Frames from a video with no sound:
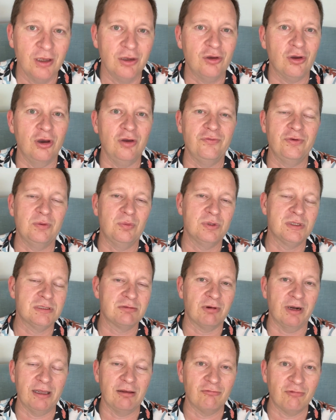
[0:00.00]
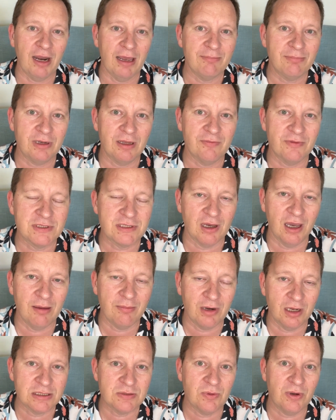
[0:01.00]
COVID was running rampant at the time,
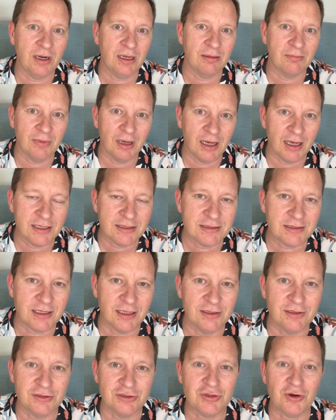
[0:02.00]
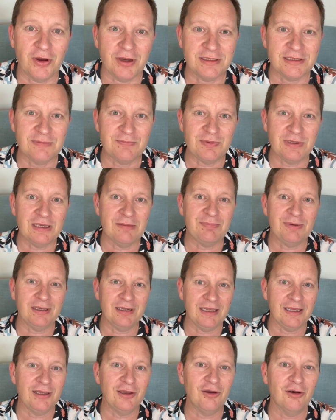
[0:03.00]
and I was wearing a mask and trying to be a bit
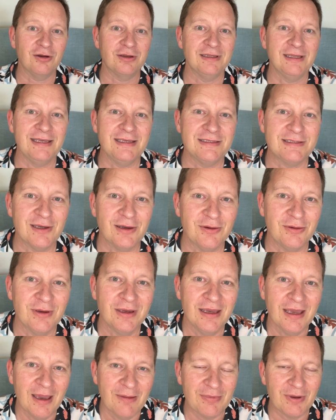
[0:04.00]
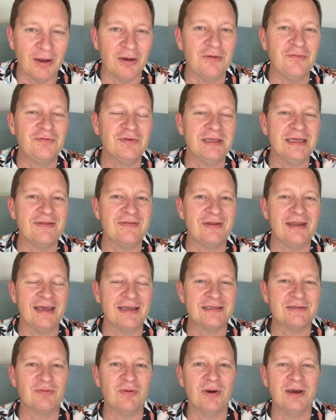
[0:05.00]
incognito. But hopefully at the
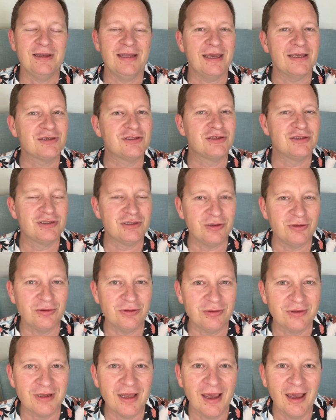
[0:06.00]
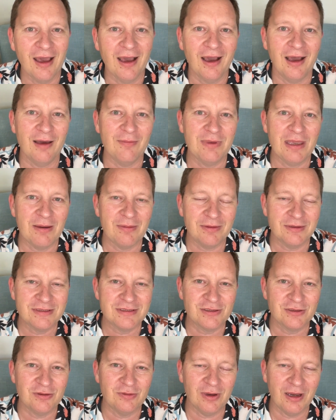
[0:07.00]
next one, next June, I'll be able
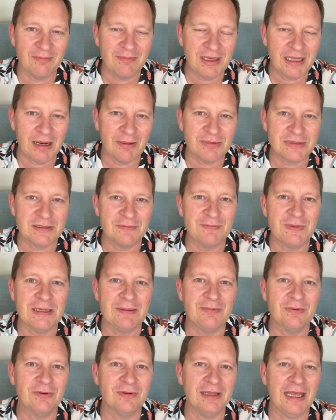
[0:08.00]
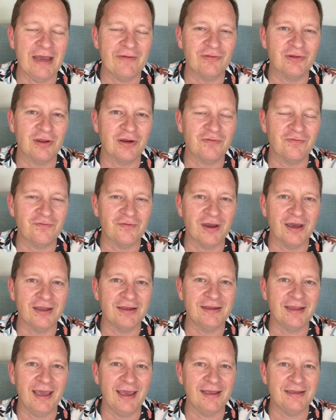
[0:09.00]
to meet up with some people, have a lot of
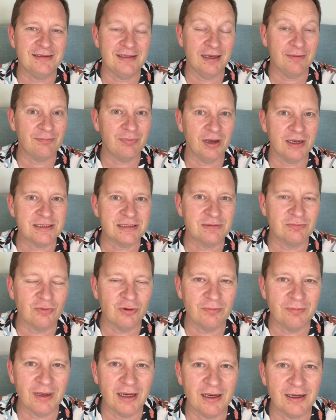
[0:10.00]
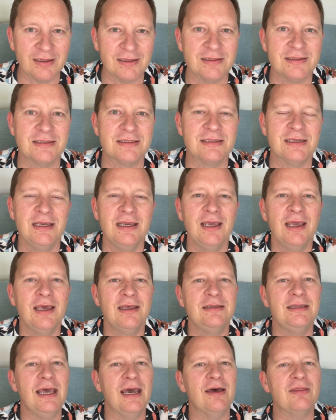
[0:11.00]
fun, and buy some more bargains.
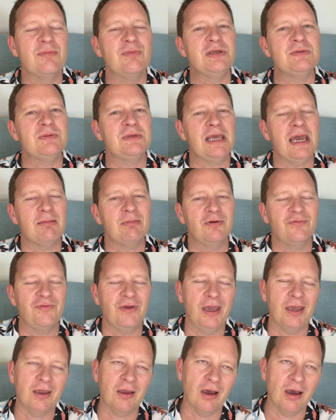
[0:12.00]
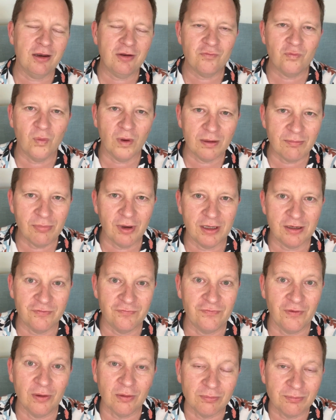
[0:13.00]
Now, the Brisbane Camera Fair kind of won by
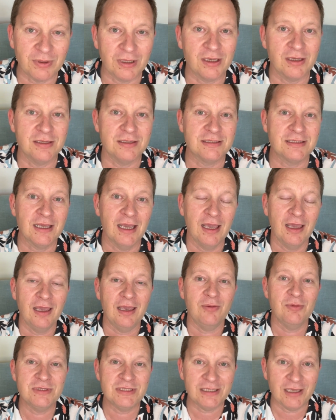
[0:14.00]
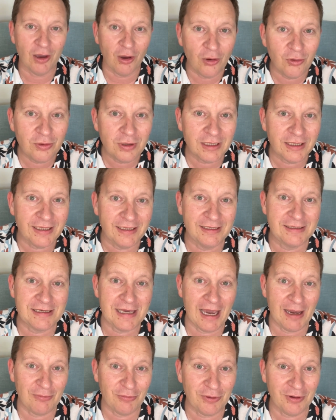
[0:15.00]
default because it was the only
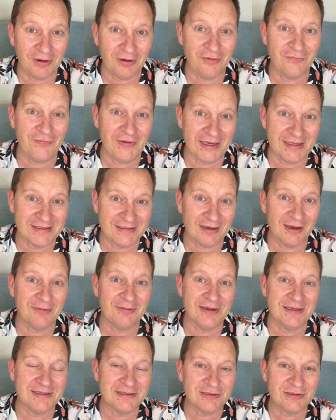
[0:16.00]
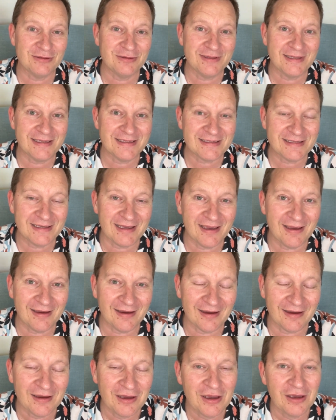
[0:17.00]
camera event I went to this
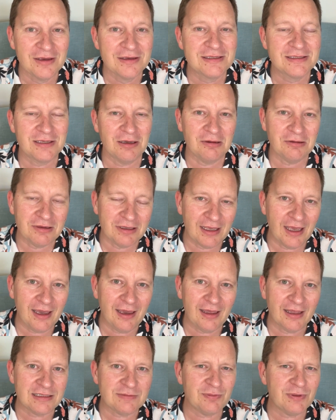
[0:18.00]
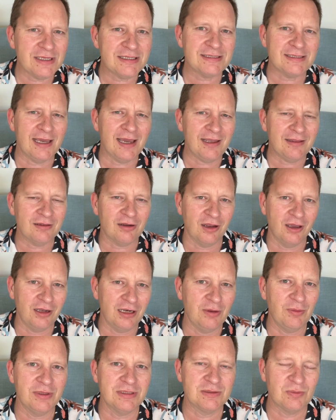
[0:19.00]
year. So yeah, it's pretty sad that I
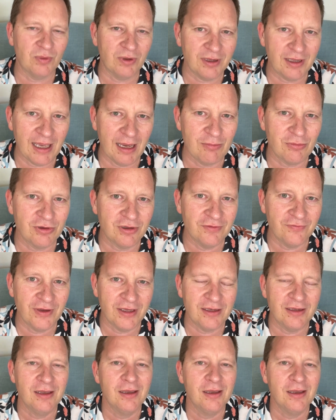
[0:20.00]
only went to one camera event,